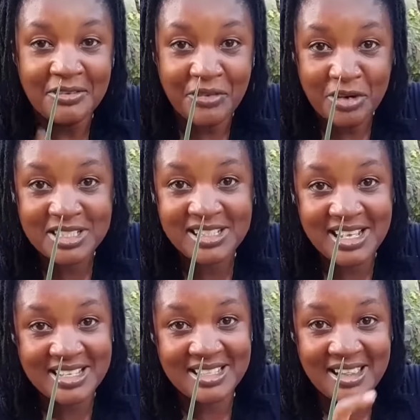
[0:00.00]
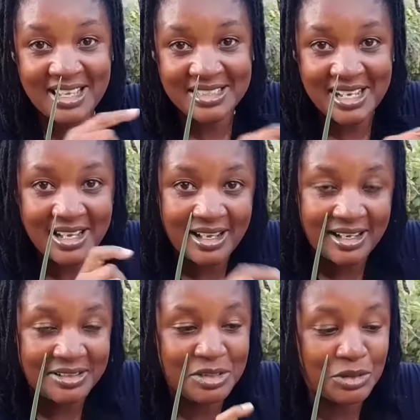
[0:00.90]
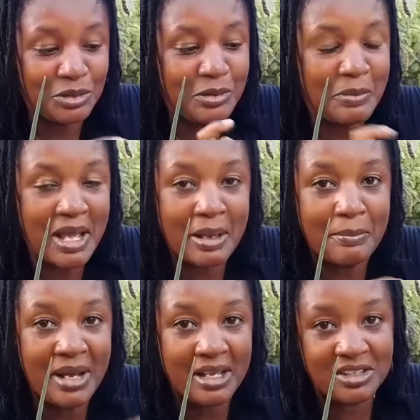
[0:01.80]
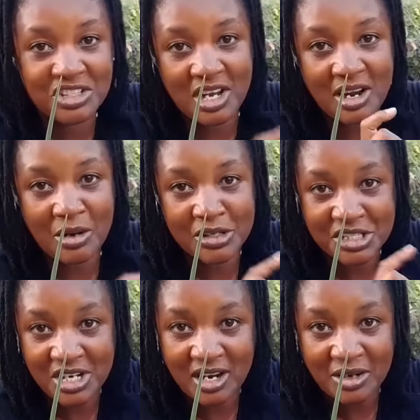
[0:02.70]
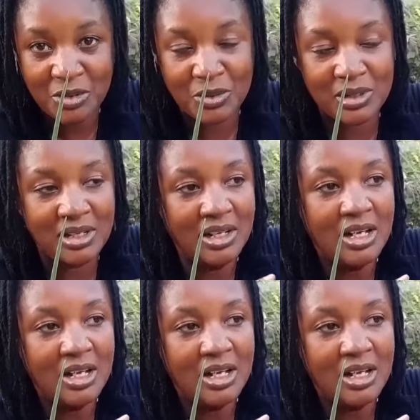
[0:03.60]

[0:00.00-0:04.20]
fertilizer that I add to my biochar or charcoal